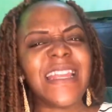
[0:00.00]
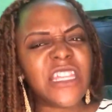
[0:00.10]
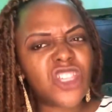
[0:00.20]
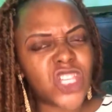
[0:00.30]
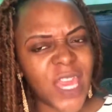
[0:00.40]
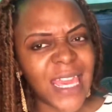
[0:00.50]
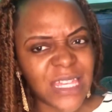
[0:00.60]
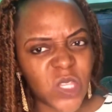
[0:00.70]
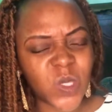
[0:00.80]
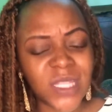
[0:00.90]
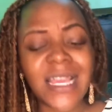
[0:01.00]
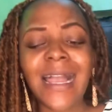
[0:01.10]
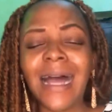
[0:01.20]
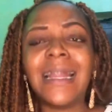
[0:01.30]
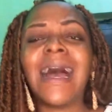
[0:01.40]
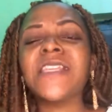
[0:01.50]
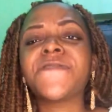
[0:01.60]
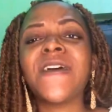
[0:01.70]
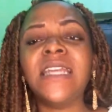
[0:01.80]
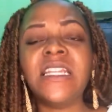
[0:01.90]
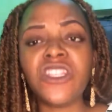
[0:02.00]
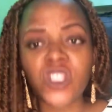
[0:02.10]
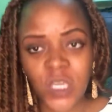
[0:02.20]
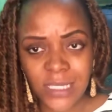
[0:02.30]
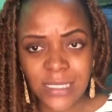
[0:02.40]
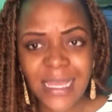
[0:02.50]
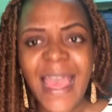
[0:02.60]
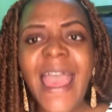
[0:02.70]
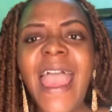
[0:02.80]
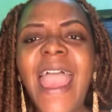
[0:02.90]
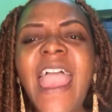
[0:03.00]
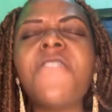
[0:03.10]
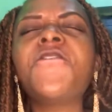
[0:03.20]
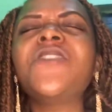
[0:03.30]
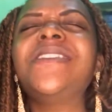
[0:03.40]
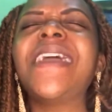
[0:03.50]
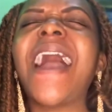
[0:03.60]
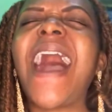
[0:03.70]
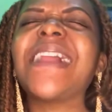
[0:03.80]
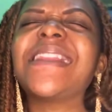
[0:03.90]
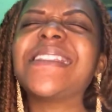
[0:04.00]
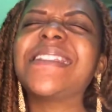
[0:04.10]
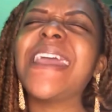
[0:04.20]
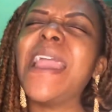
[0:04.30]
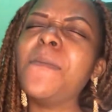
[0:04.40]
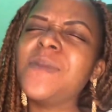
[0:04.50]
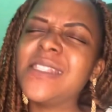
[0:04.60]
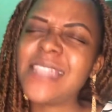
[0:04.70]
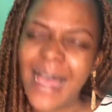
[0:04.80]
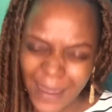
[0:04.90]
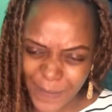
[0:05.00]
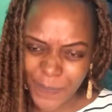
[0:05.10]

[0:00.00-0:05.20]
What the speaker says: changed, the color has finally changed, every day at the same time.